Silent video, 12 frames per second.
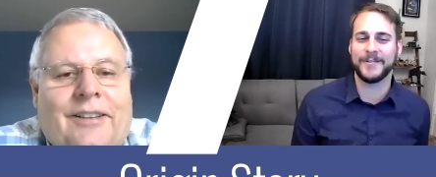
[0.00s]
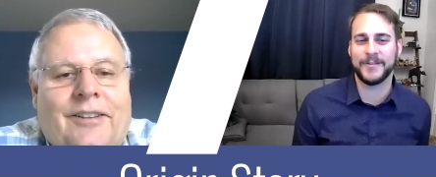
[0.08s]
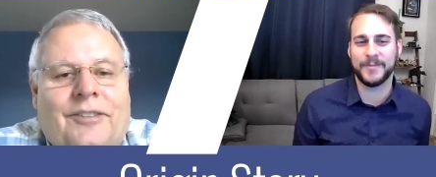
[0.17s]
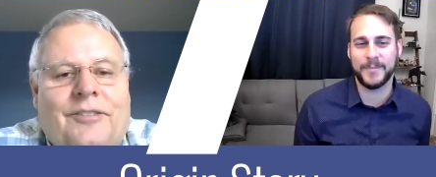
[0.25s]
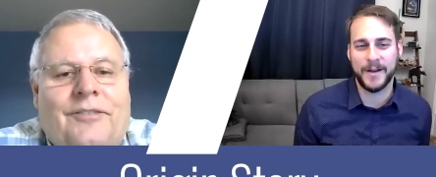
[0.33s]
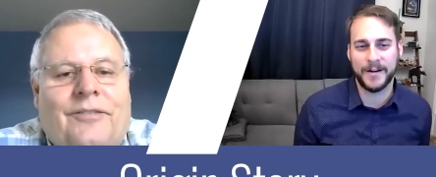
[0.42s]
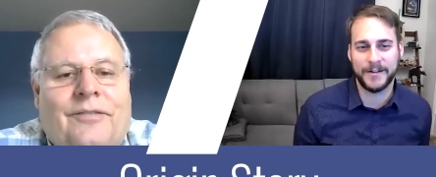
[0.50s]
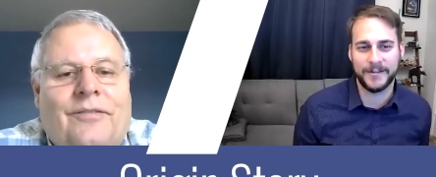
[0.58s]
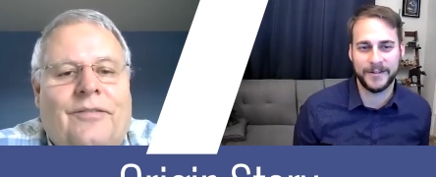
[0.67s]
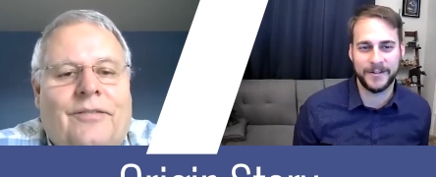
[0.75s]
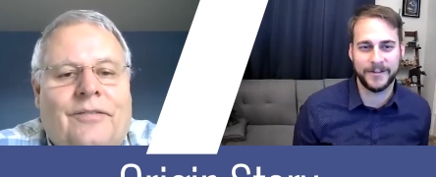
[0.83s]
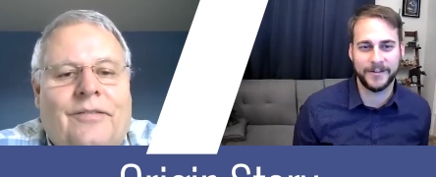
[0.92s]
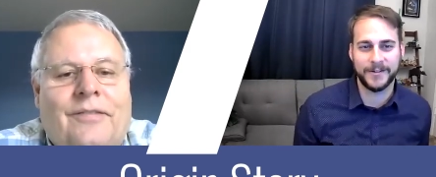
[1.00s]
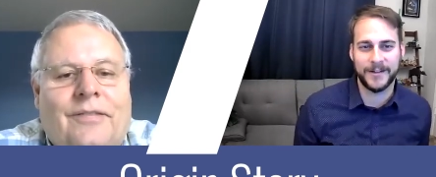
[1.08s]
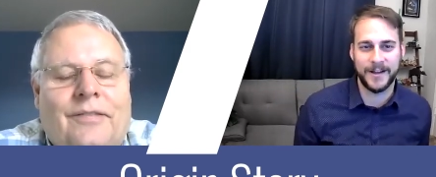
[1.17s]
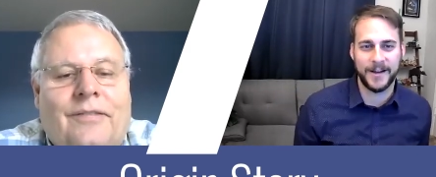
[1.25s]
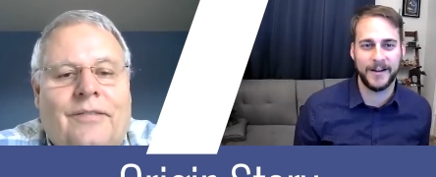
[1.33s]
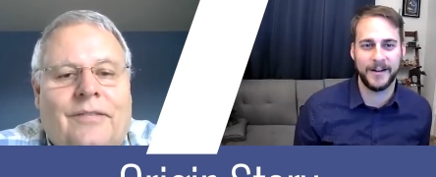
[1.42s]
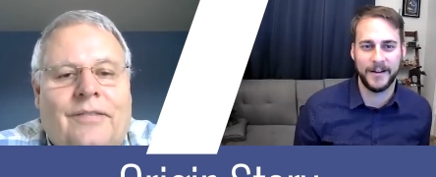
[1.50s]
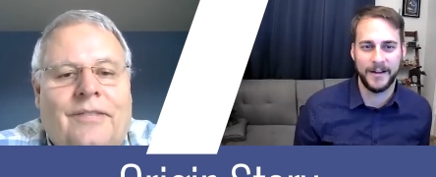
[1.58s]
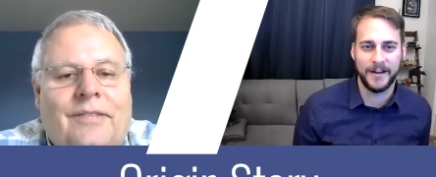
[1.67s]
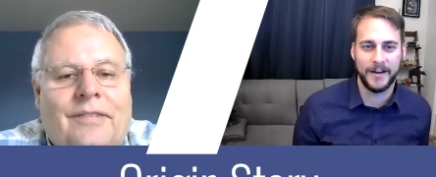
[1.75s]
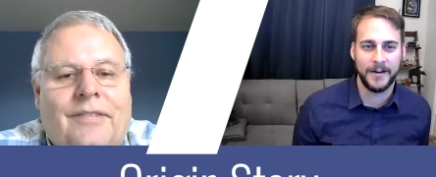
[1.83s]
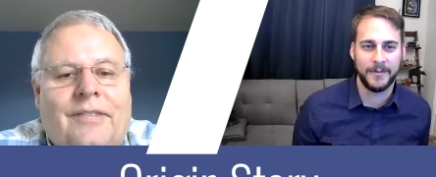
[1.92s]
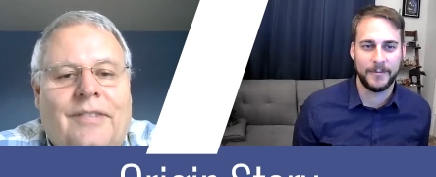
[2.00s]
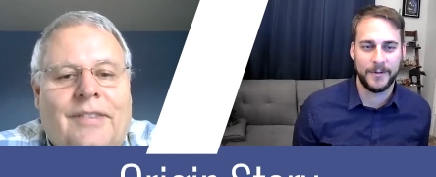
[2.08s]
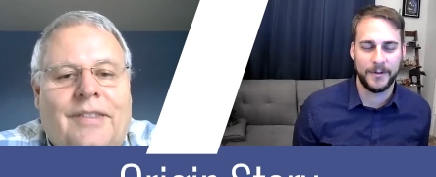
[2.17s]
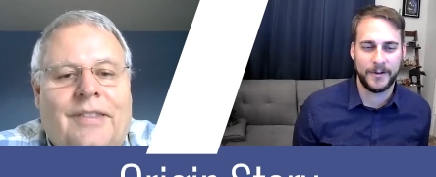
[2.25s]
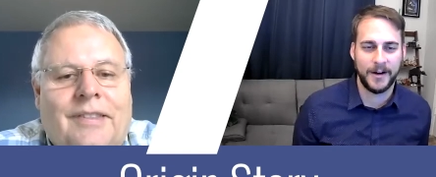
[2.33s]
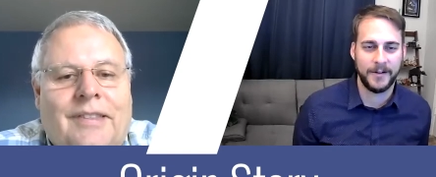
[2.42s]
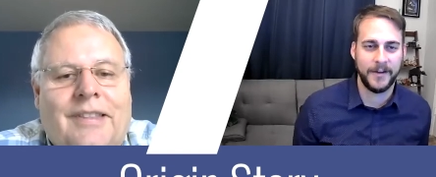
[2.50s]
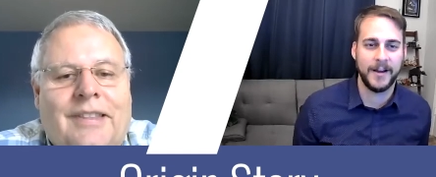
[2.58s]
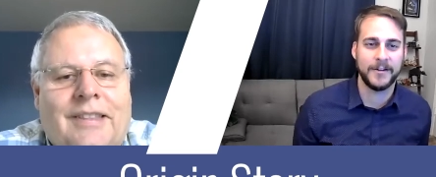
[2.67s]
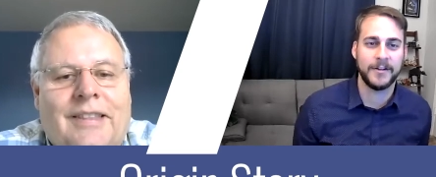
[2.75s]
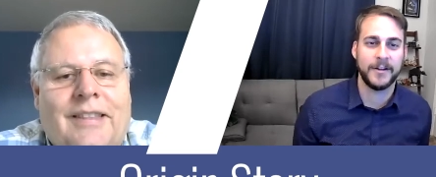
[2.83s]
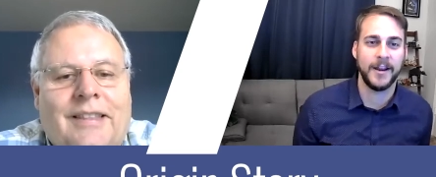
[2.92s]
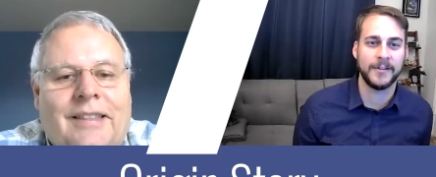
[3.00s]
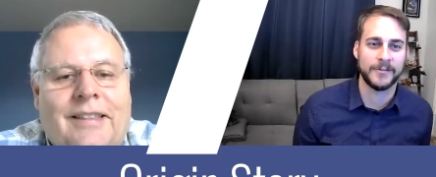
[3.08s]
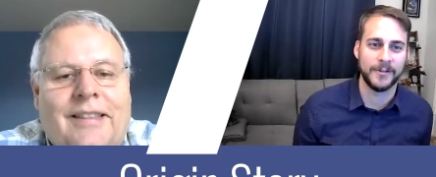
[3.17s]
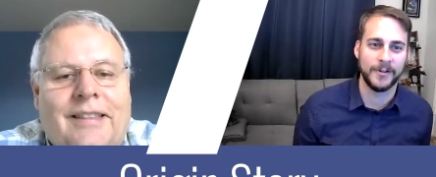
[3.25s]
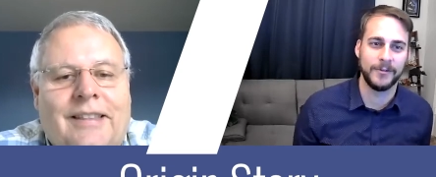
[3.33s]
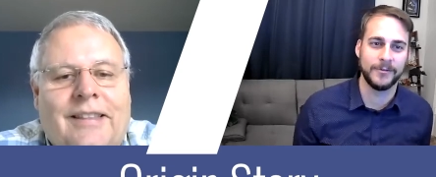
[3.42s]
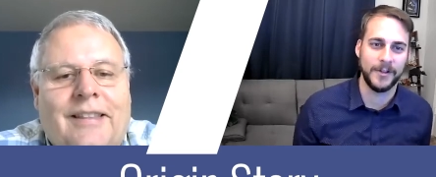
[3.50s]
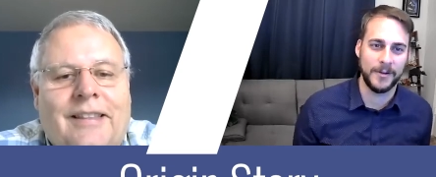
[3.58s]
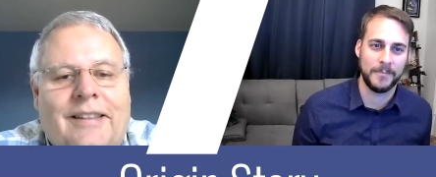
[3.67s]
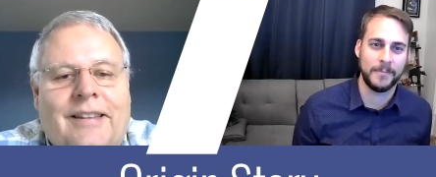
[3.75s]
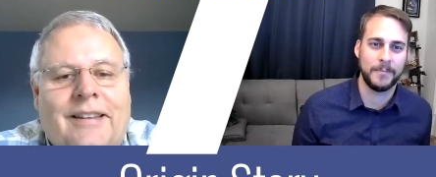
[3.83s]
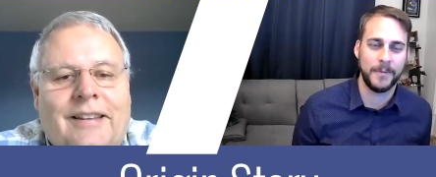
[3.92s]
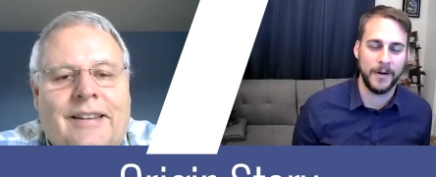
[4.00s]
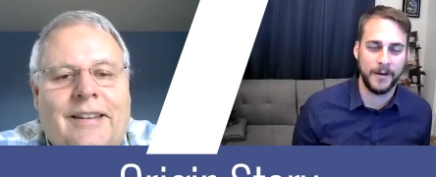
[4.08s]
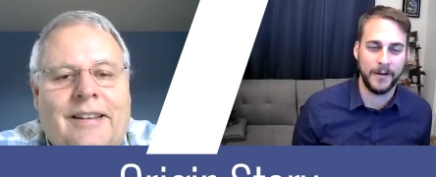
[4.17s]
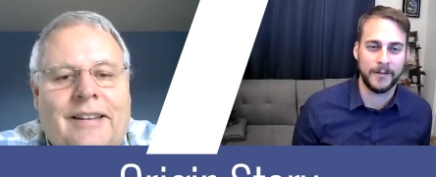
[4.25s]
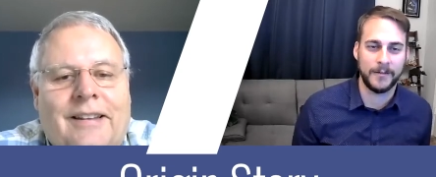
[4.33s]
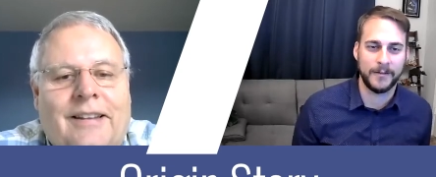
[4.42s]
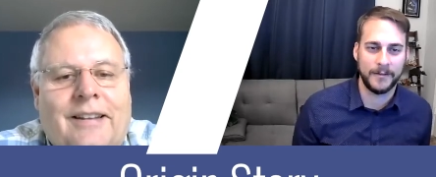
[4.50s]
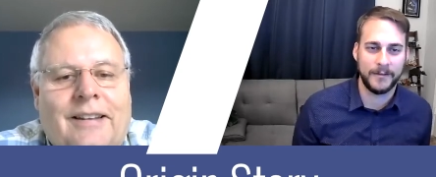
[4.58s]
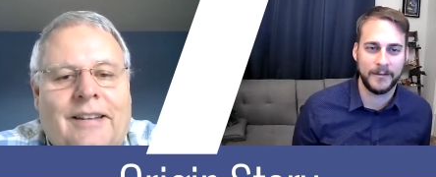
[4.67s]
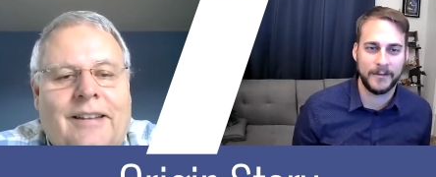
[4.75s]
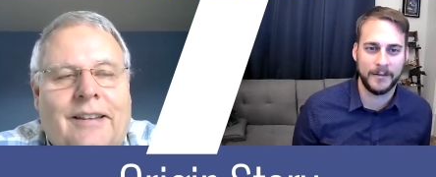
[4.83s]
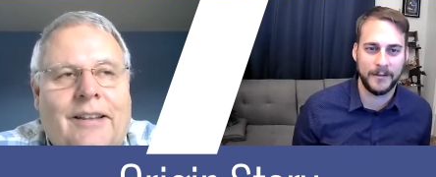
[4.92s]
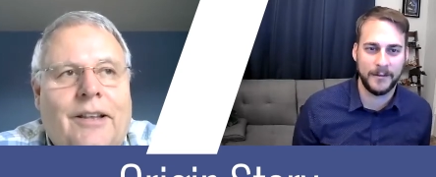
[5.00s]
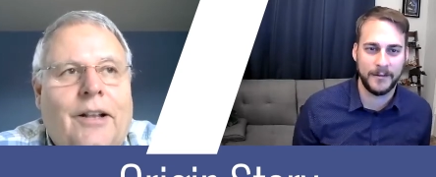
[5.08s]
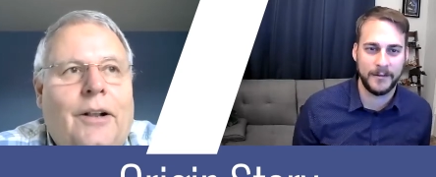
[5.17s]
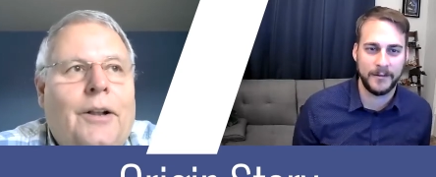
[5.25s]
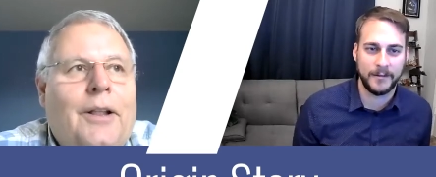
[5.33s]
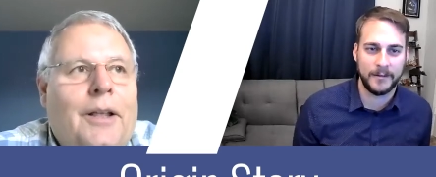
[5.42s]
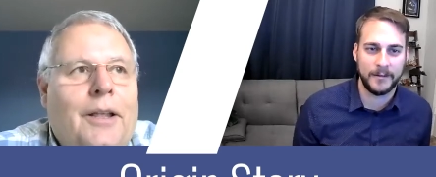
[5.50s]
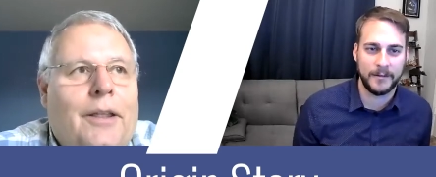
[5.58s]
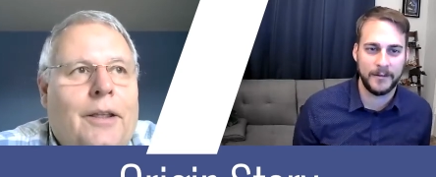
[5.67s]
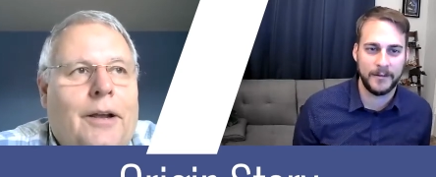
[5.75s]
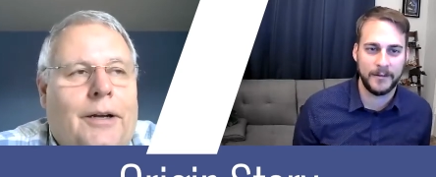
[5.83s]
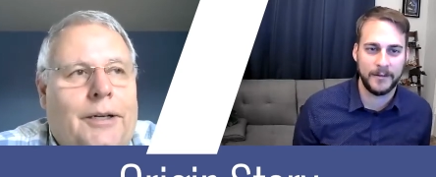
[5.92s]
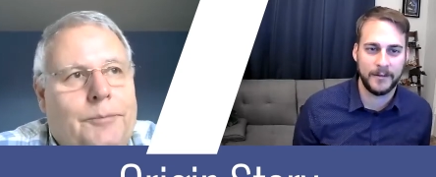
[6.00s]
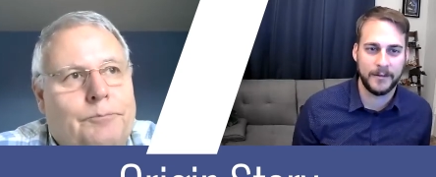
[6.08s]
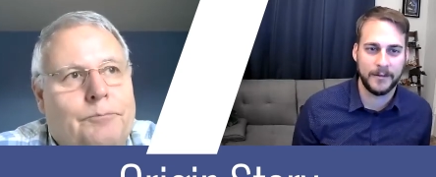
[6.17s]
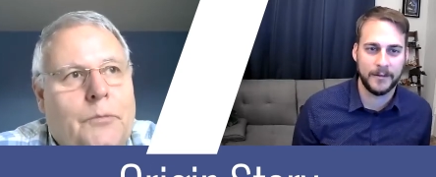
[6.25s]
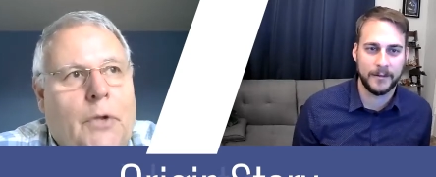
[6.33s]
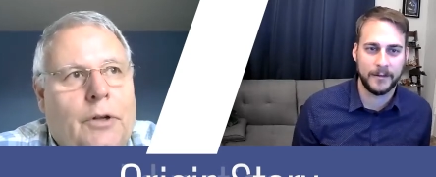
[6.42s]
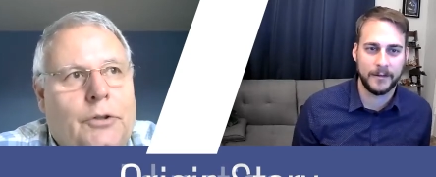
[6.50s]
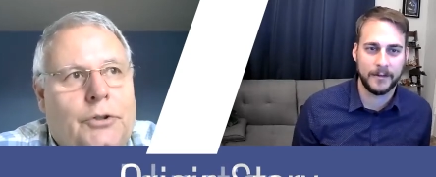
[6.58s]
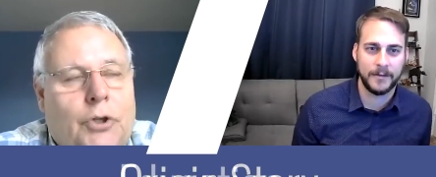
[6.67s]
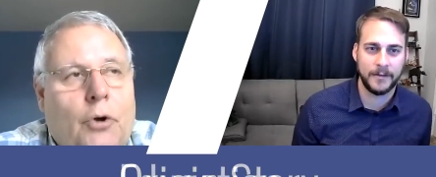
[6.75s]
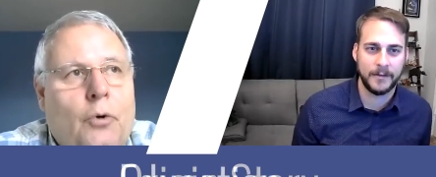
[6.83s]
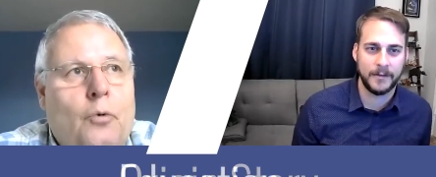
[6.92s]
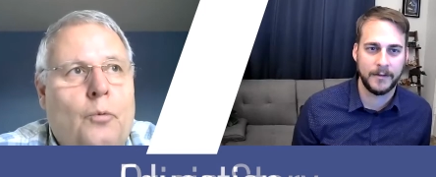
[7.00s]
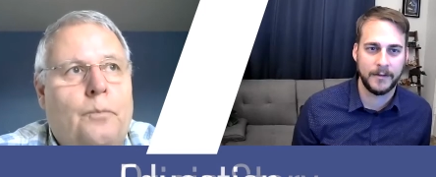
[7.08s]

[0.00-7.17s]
Speaker 1: do this better, and still in that, you know, kind of education only part?
Speaker 2: Um, so